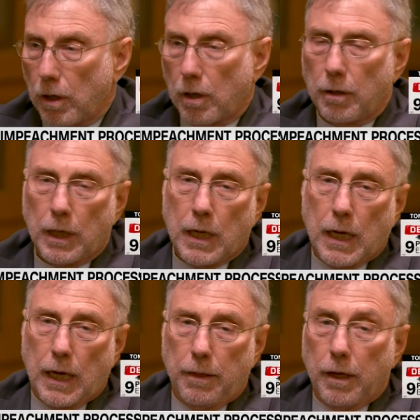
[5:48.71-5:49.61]
I
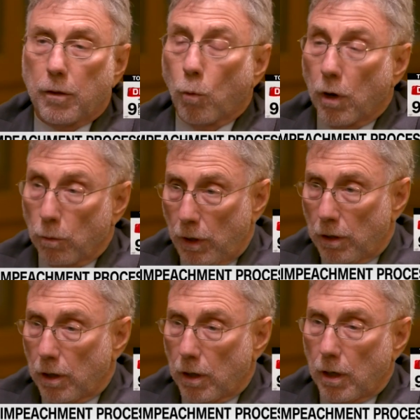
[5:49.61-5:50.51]
think the one
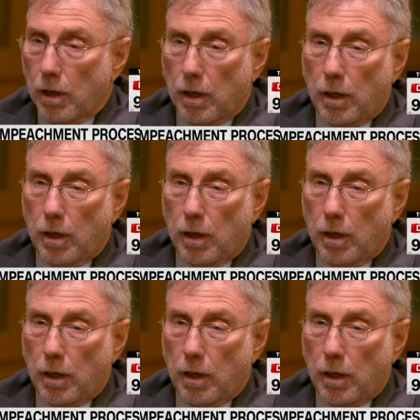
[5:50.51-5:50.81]
reason